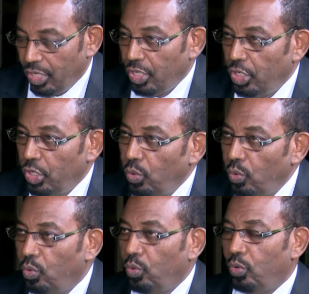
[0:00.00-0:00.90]

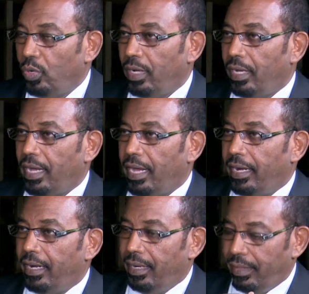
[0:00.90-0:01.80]
You
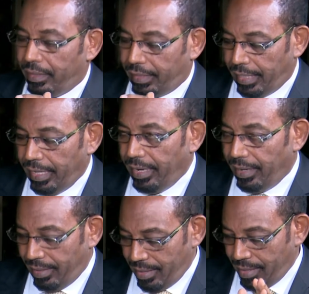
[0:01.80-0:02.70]
had
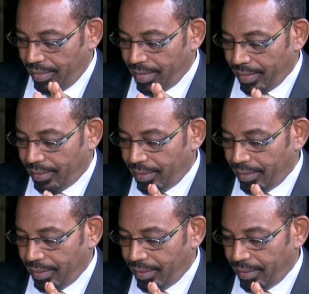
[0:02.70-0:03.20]
seen that,